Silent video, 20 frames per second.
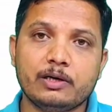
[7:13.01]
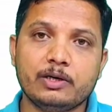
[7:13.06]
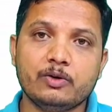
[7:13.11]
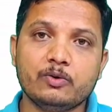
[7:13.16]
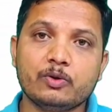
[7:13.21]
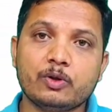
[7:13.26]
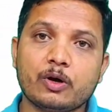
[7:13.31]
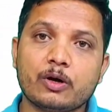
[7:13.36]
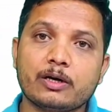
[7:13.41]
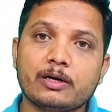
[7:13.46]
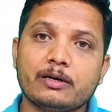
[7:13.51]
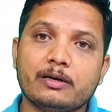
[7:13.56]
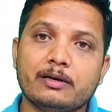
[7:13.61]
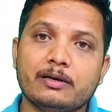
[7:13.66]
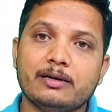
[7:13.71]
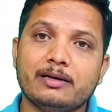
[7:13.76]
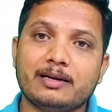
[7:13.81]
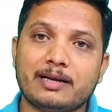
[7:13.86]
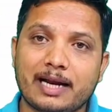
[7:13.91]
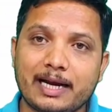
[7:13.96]
Do not
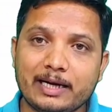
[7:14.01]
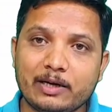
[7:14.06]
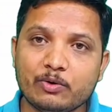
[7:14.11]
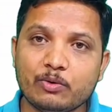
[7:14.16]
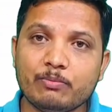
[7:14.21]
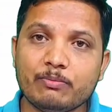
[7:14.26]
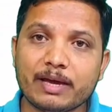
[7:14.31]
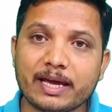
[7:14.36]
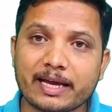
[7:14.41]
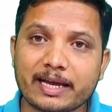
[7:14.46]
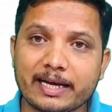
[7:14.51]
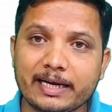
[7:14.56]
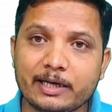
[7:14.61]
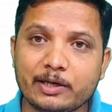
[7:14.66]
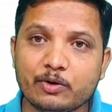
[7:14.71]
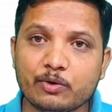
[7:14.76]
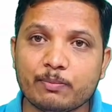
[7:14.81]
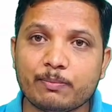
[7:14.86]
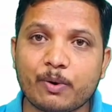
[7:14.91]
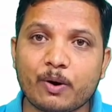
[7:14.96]
try to make
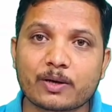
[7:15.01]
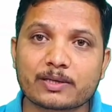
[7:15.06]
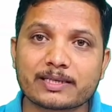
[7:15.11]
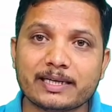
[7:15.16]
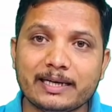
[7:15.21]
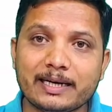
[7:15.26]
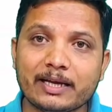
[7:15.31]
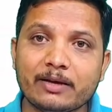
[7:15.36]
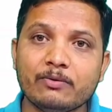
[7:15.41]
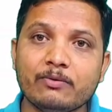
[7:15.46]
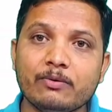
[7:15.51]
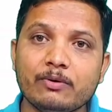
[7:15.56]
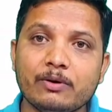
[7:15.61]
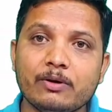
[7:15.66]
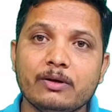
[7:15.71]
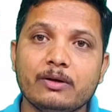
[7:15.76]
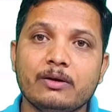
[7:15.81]
it to positive